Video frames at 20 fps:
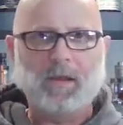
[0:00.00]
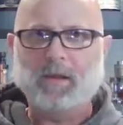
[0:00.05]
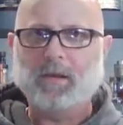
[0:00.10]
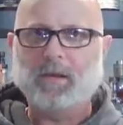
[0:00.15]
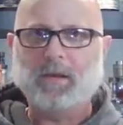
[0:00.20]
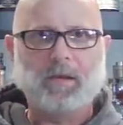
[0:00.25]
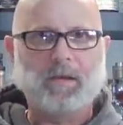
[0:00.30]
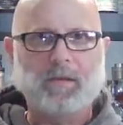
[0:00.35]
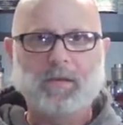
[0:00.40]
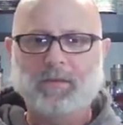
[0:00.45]

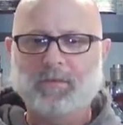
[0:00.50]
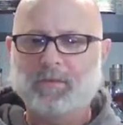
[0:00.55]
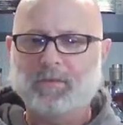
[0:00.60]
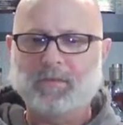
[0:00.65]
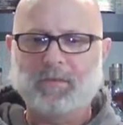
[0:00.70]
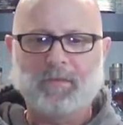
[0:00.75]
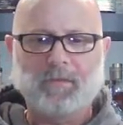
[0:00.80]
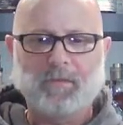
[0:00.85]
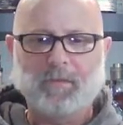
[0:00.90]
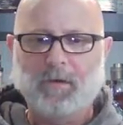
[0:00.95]
to me,
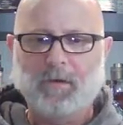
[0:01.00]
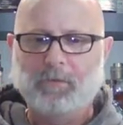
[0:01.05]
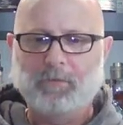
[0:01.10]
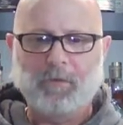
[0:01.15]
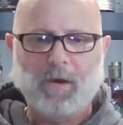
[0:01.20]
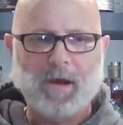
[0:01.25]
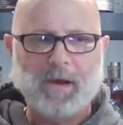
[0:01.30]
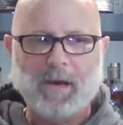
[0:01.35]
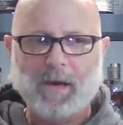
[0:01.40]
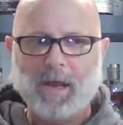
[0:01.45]
this is
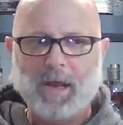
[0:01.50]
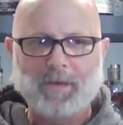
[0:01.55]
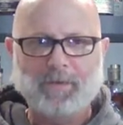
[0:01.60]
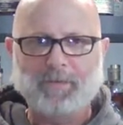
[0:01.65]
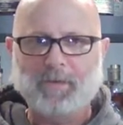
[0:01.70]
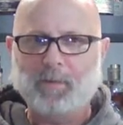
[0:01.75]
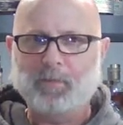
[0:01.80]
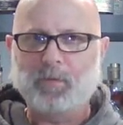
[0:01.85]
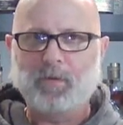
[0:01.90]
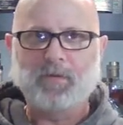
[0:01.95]
a
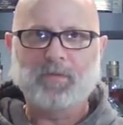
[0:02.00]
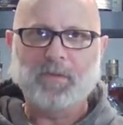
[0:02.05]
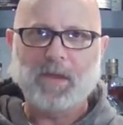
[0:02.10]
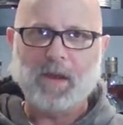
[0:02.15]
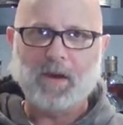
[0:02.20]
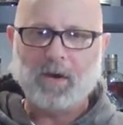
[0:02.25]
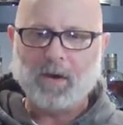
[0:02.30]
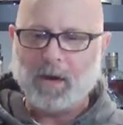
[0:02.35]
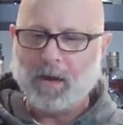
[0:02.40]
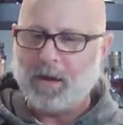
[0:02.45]
Friday night
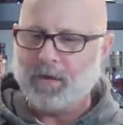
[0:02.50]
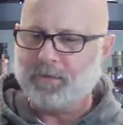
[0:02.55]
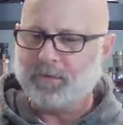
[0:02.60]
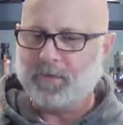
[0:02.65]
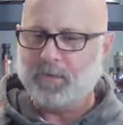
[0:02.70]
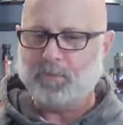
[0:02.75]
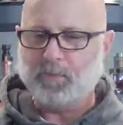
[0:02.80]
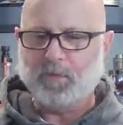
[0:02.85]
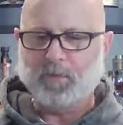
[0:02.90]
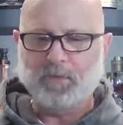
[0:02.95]
sipper, a
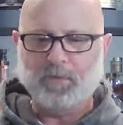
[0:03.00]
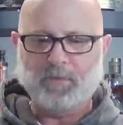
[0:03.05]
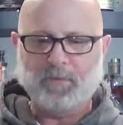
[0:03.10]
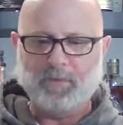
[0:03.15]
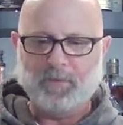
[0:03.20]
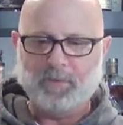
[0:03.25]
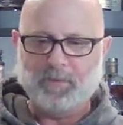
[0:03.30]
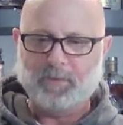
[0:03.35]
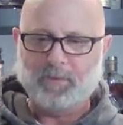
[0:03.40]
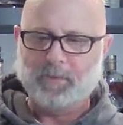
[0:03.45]
Saturday night
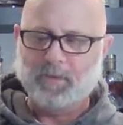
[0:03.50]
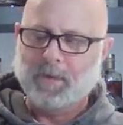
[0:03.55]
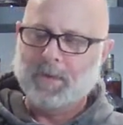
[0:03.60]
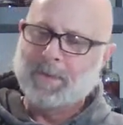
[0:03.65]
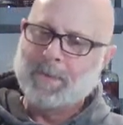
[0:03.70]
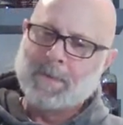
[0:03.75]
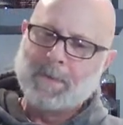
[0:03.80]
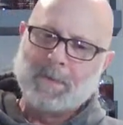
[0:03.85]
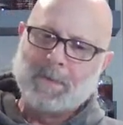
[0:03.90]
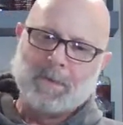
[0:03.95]
sipper. This
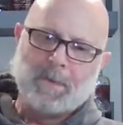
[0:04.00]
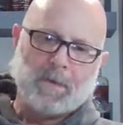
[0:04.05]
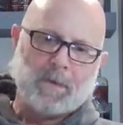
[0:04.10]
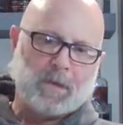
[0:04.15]
is,